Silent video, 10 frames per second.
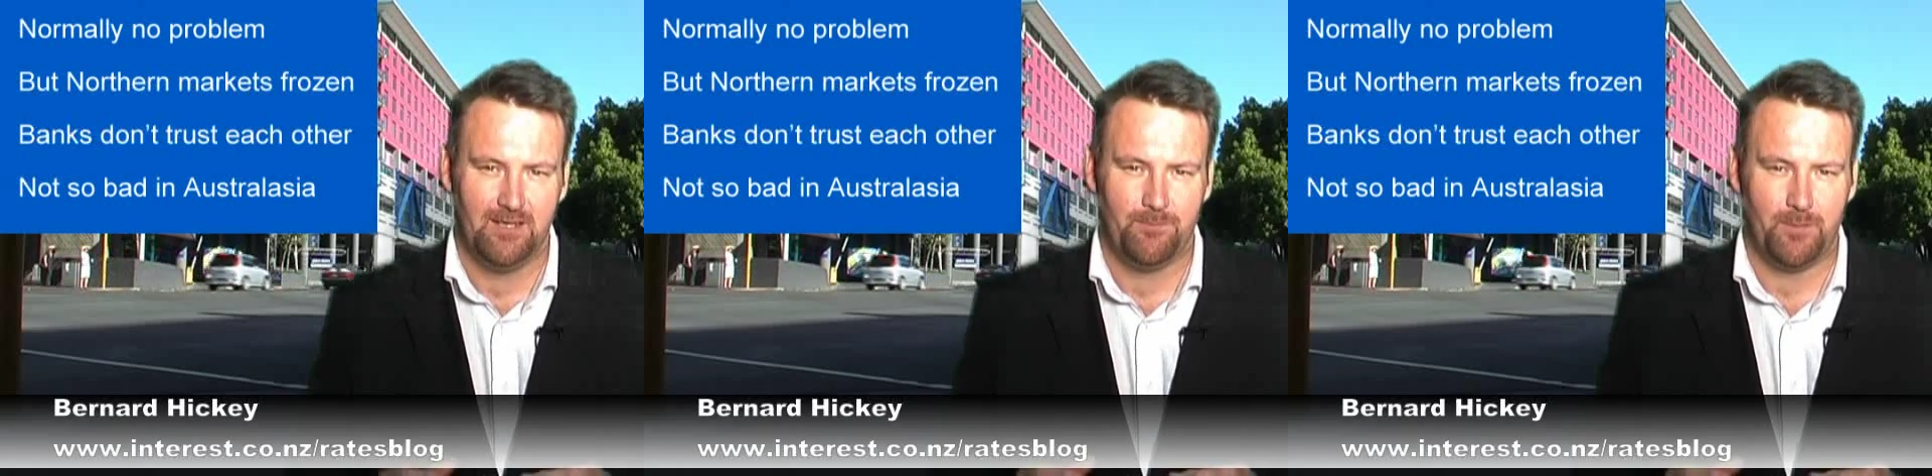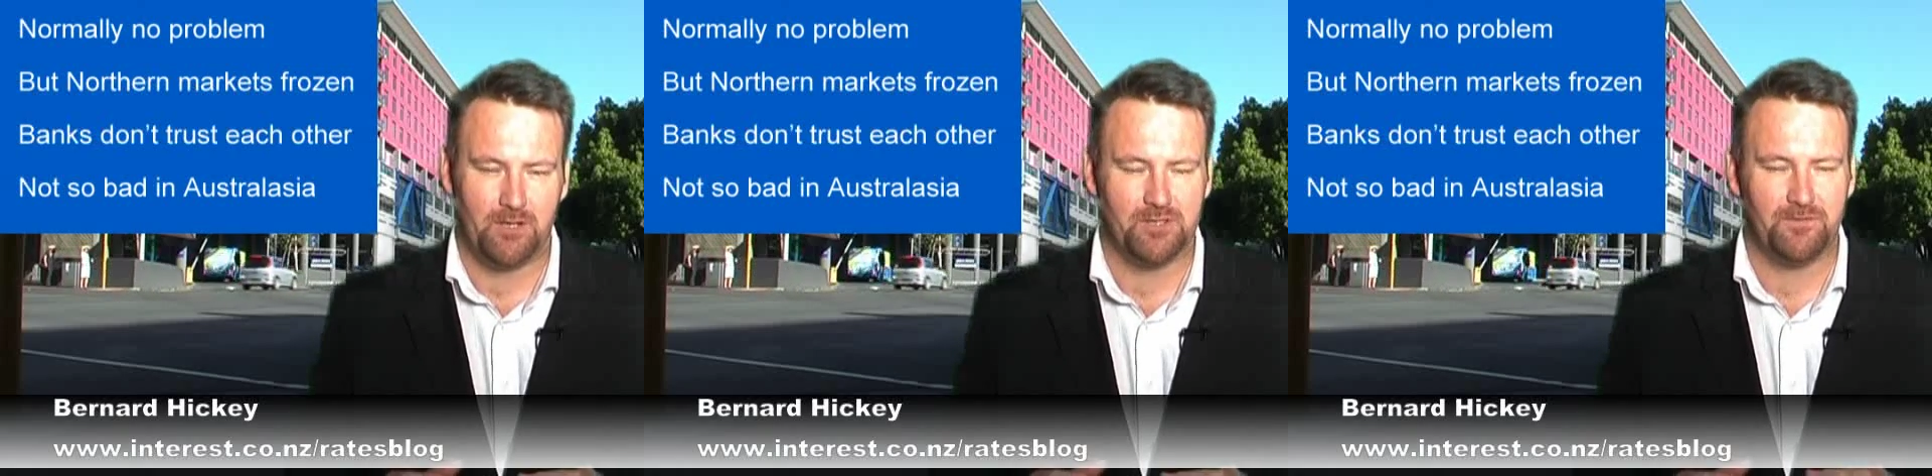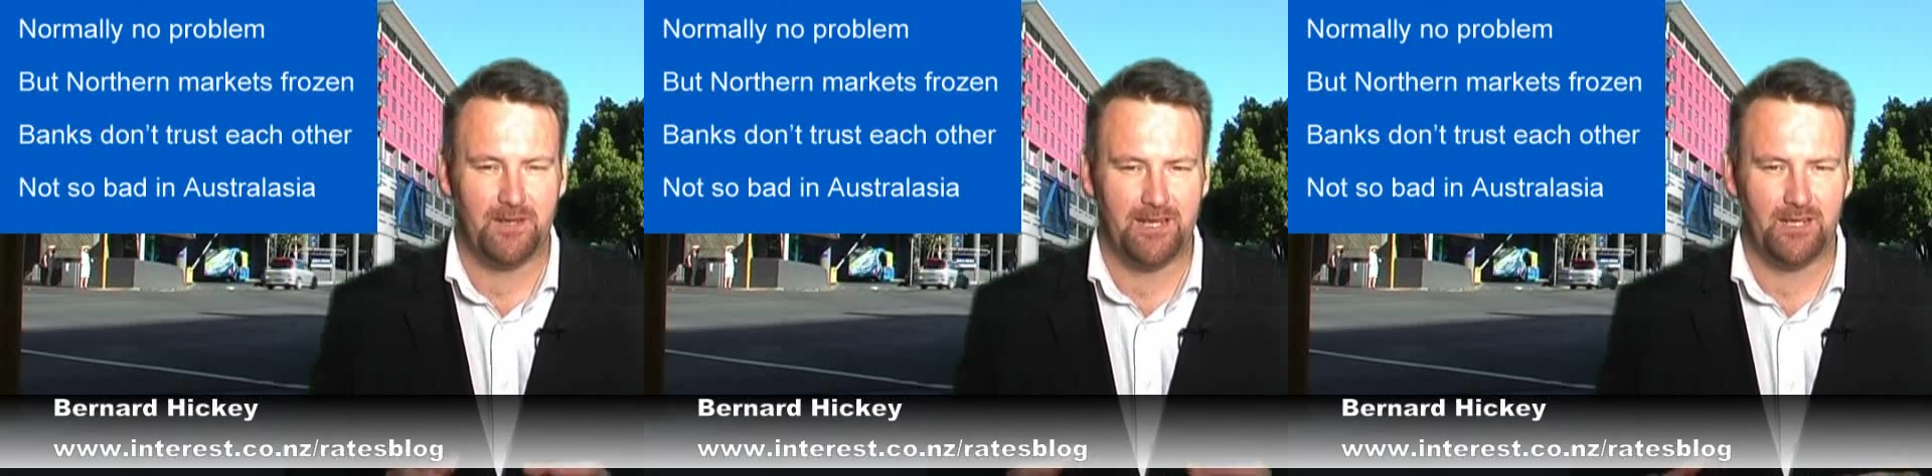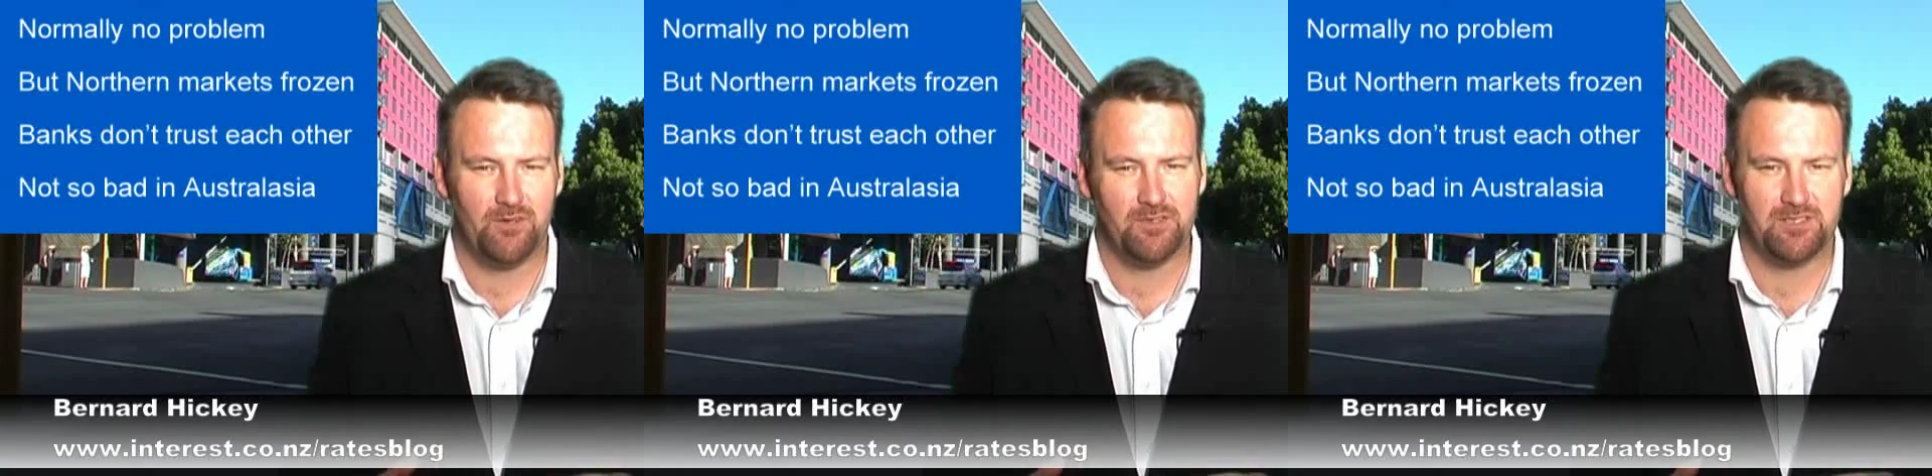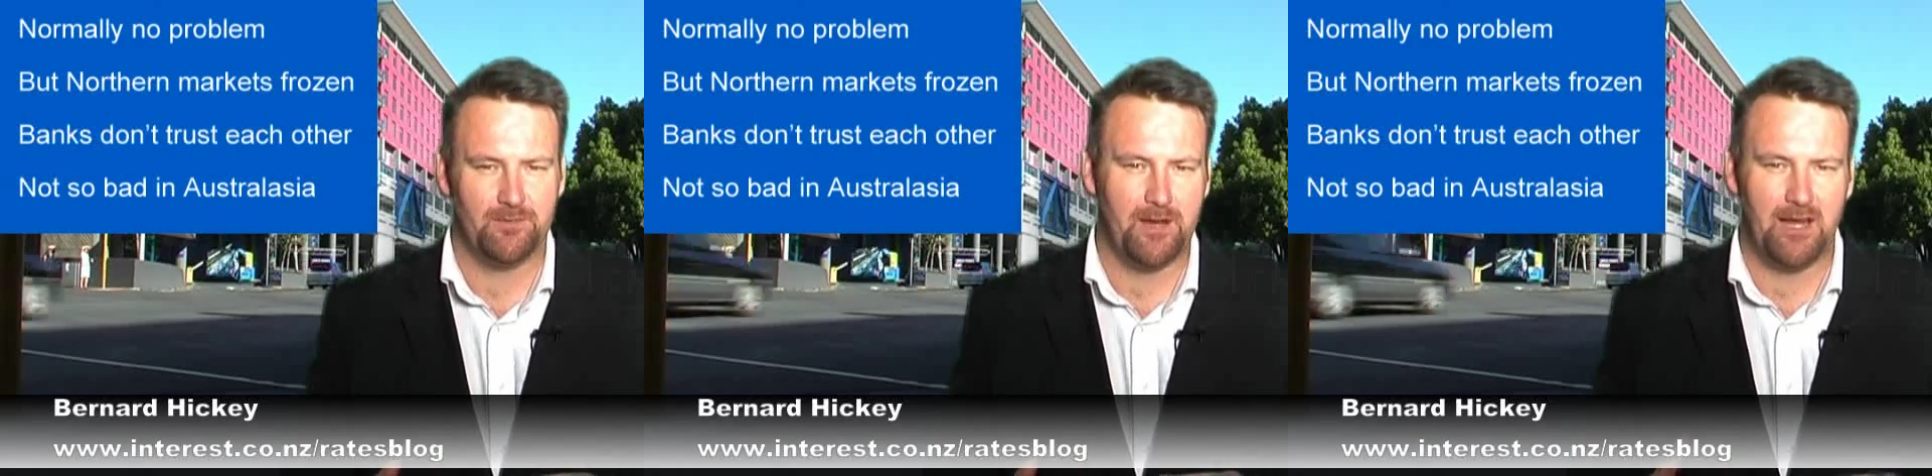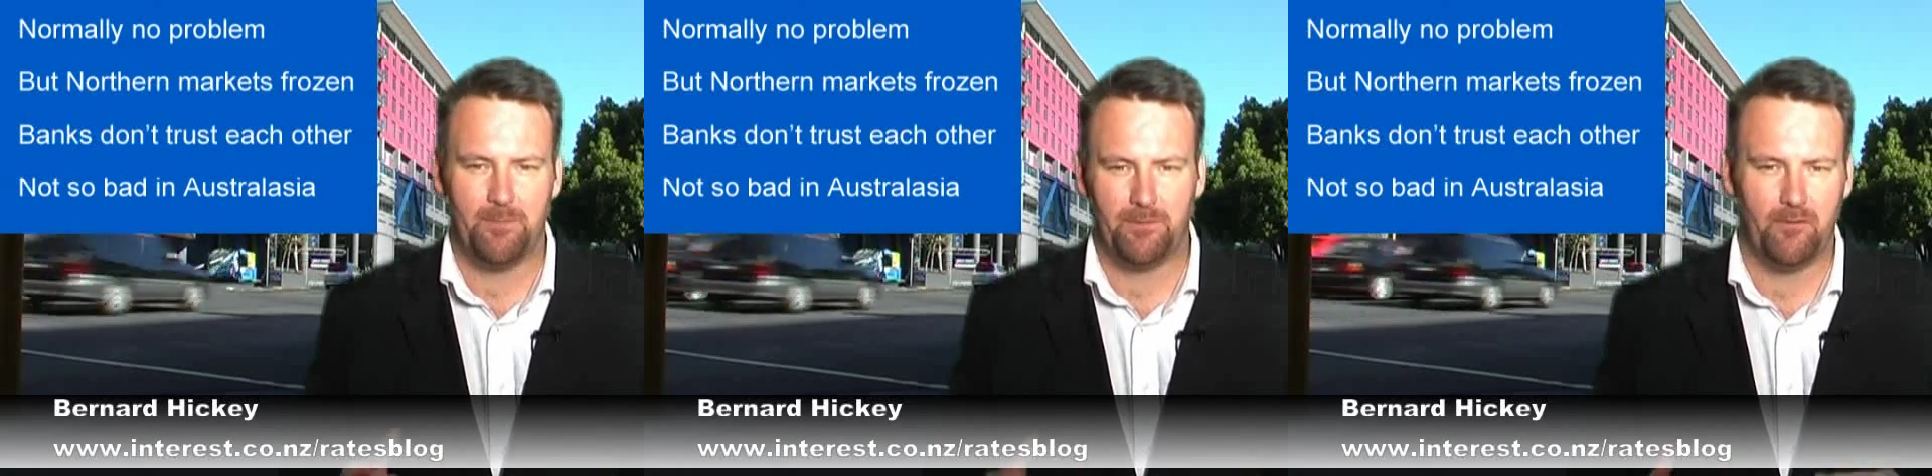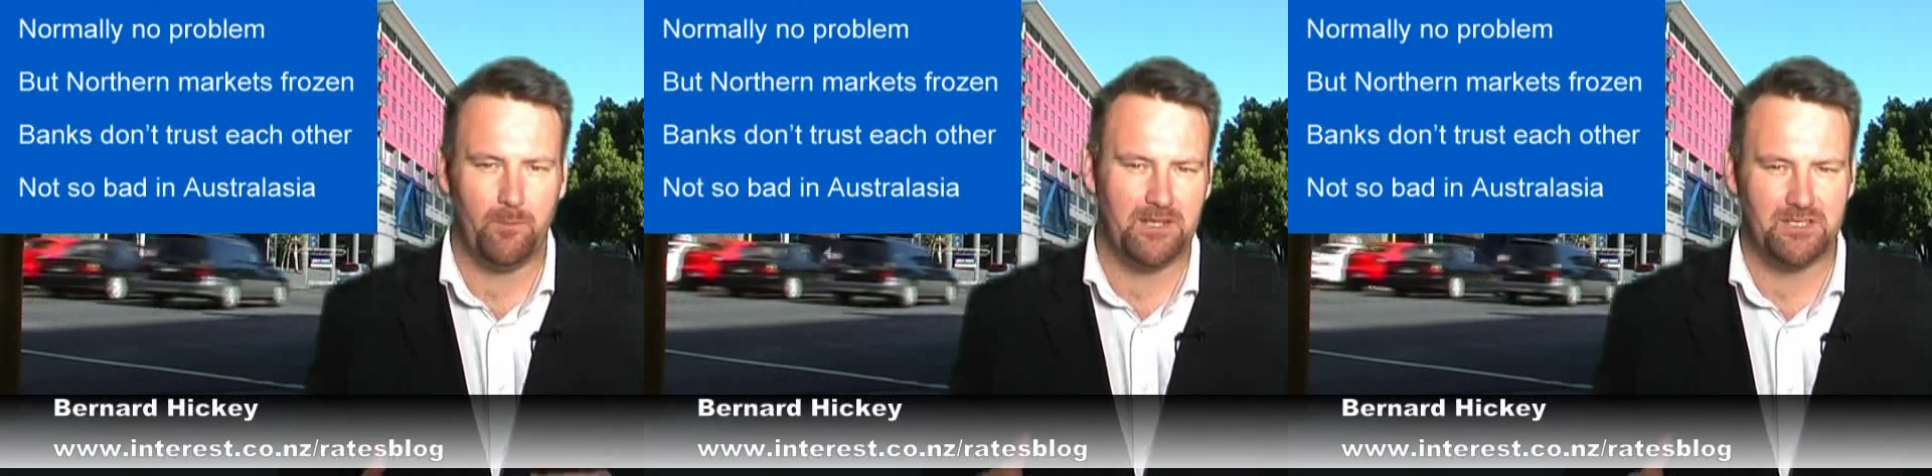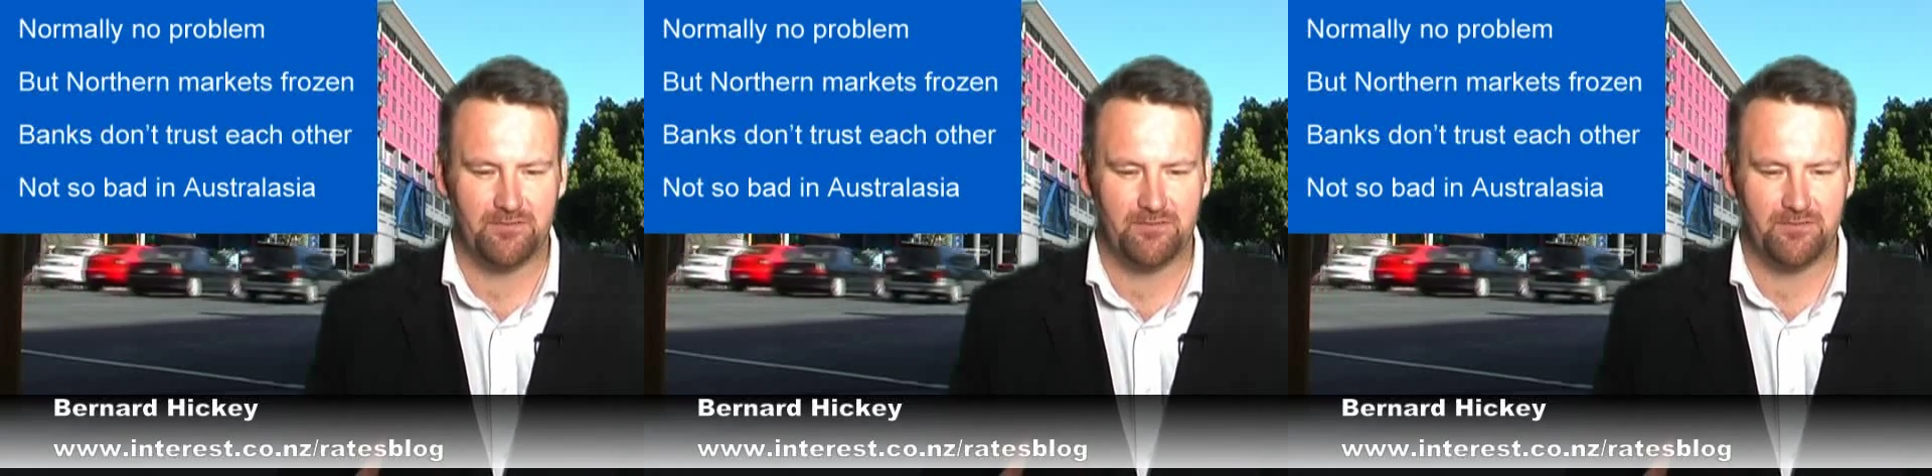because funding costs are made up of a bunch